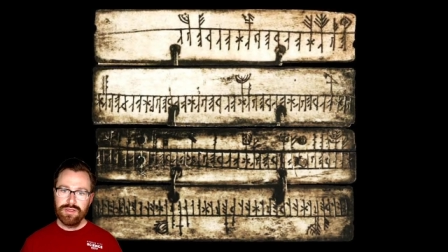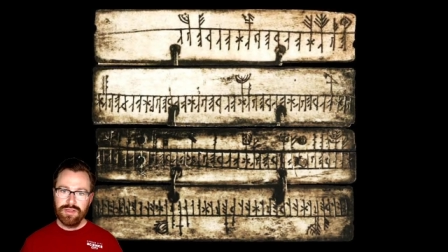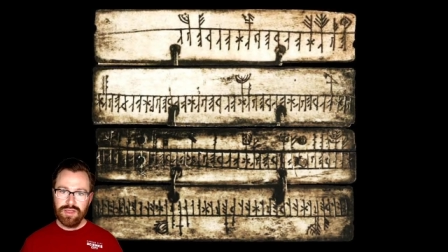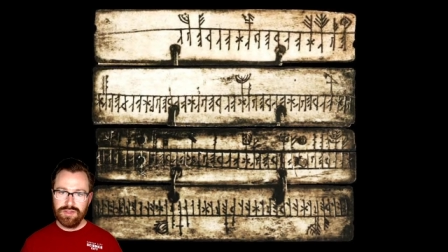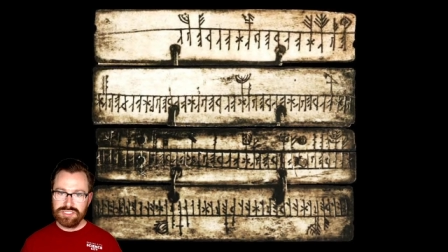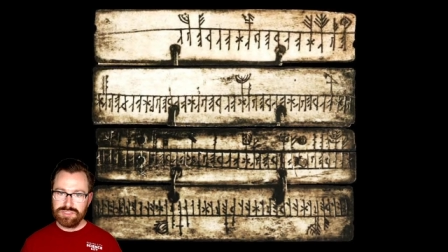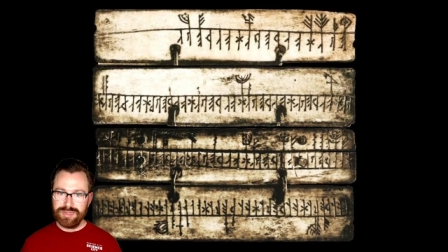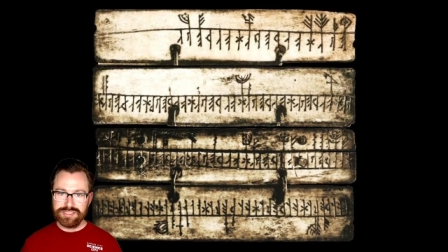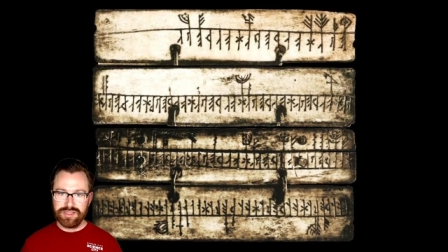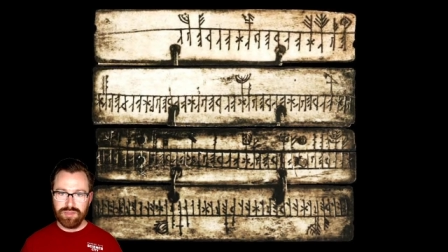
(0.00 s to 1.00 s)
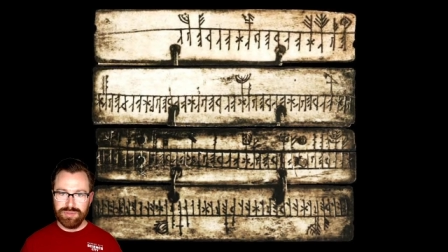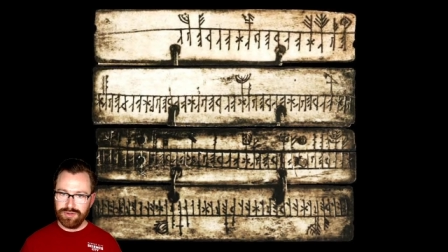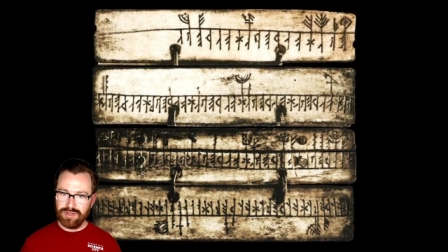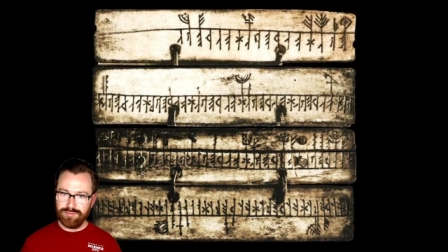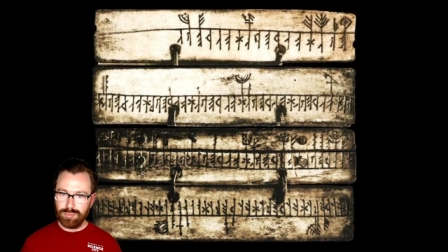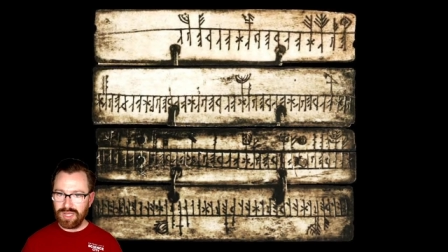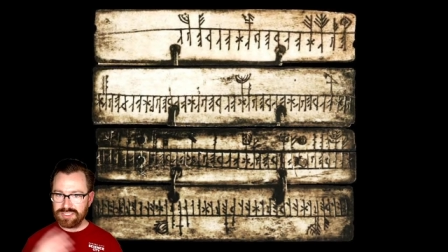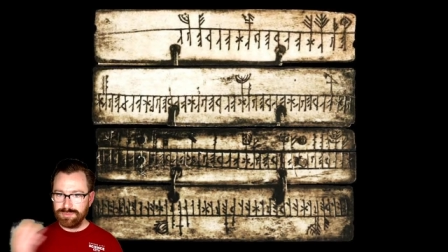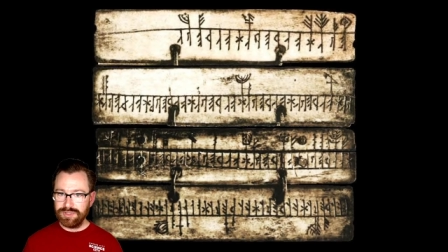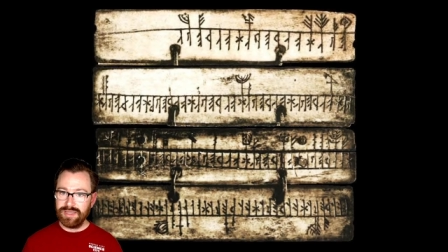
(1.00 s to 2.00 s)
And this is basically a period of
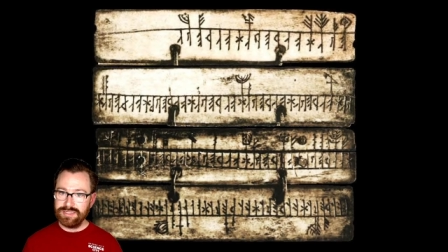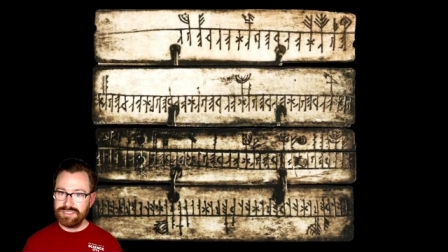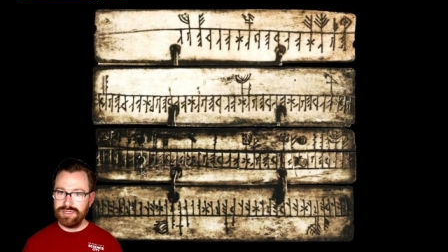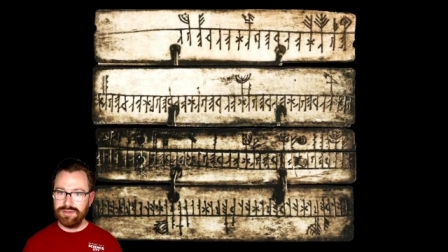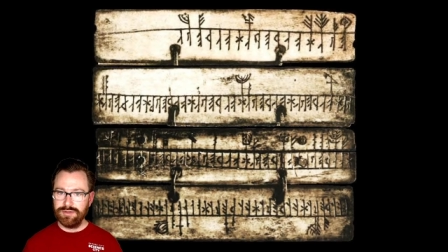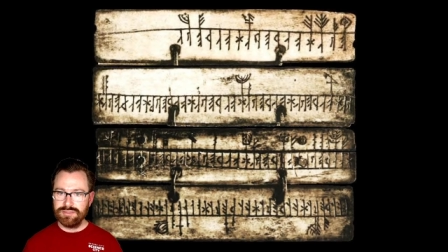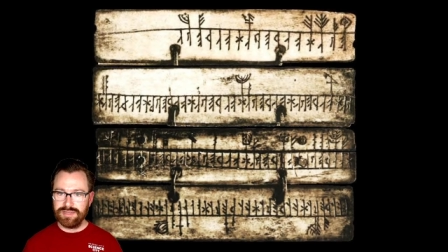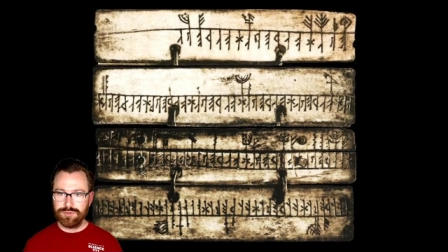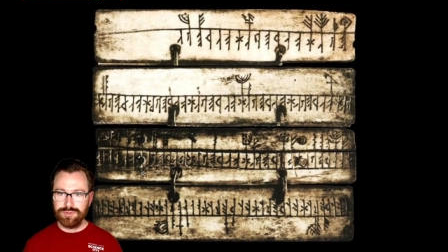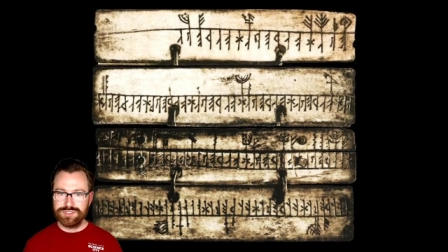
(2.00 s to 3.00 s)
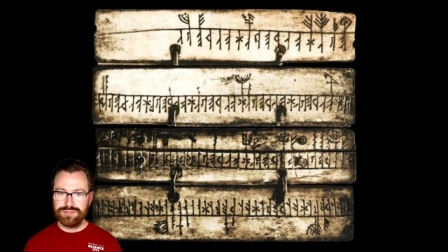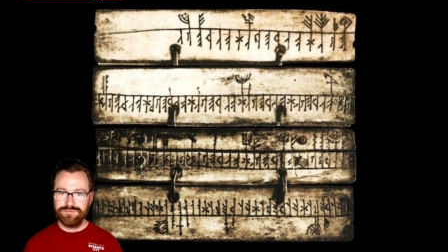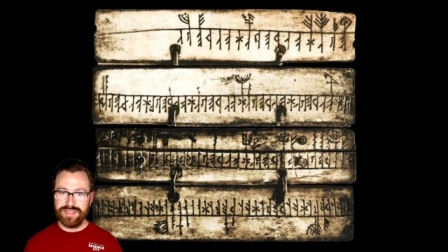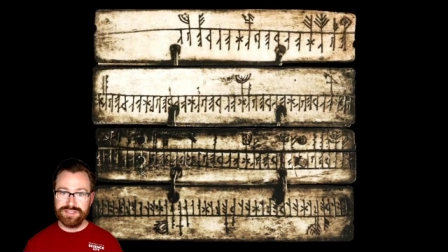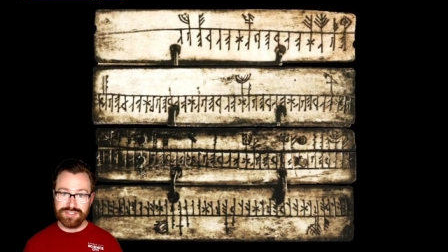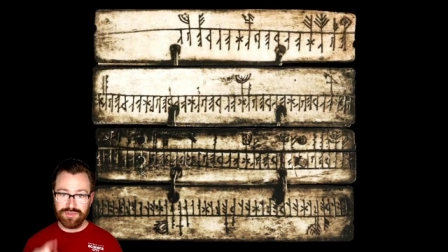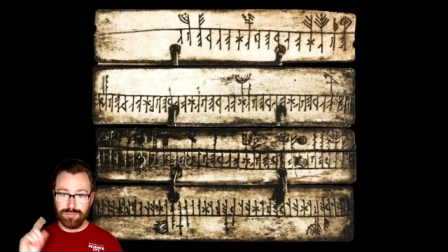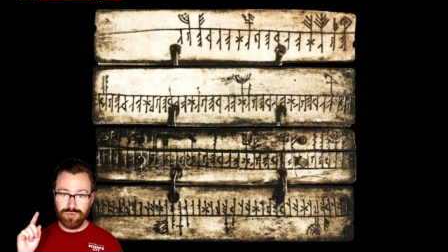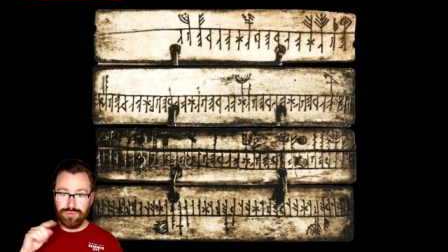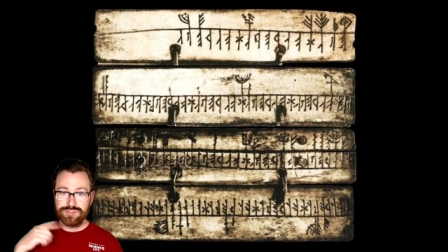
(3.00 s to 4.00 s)
approximately 19 years after which the phases of the
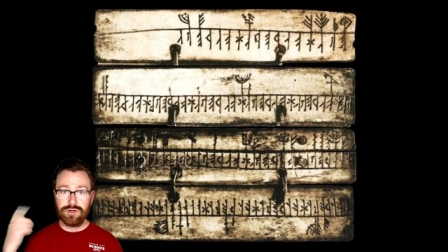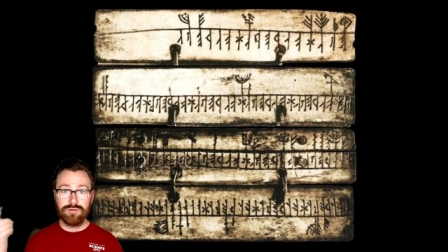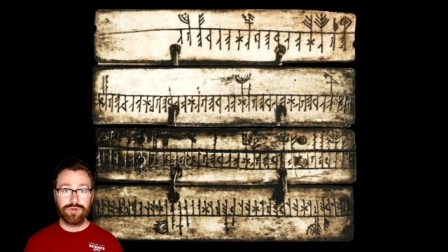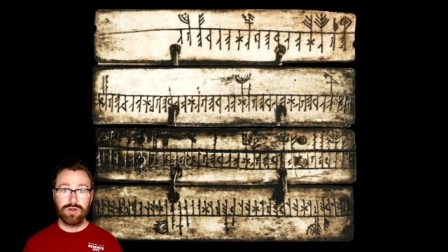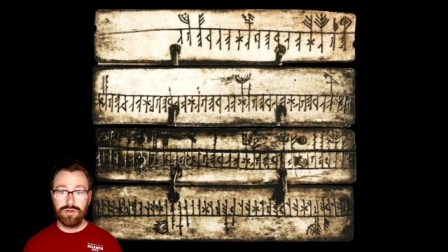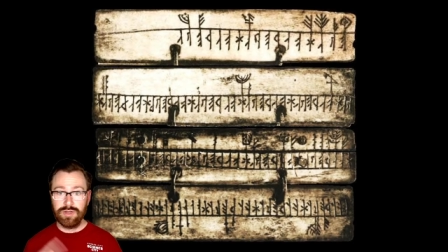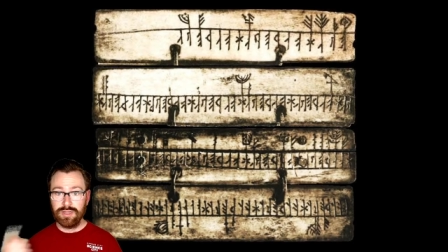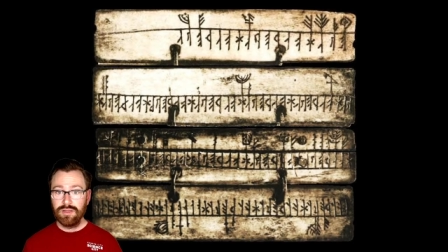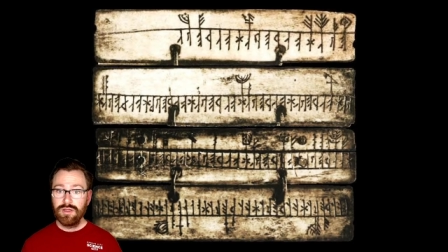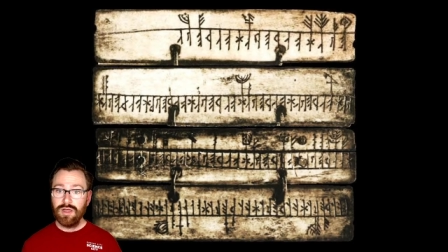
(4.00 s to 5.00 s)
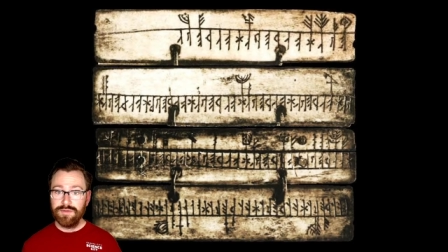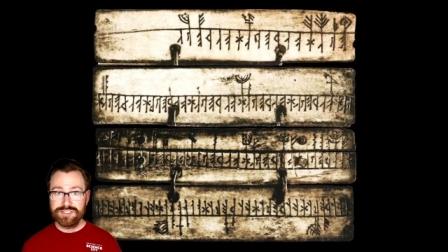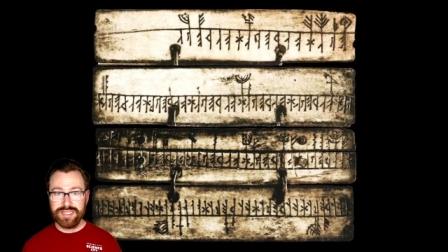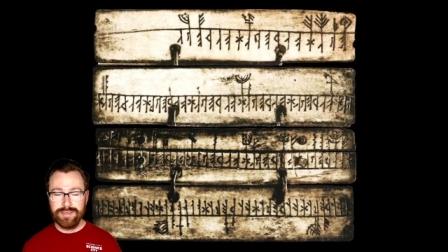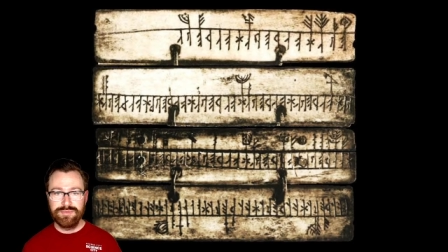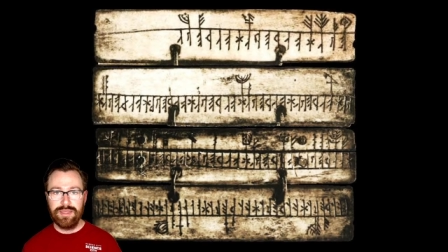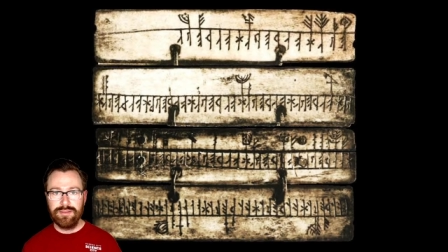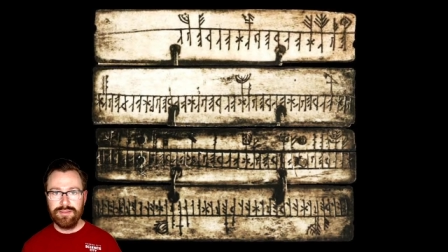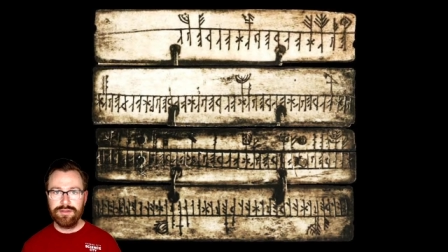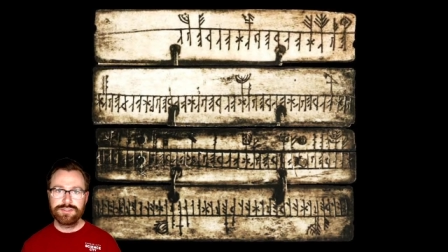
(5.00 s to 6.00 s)
moon start recurring on the same day of the year.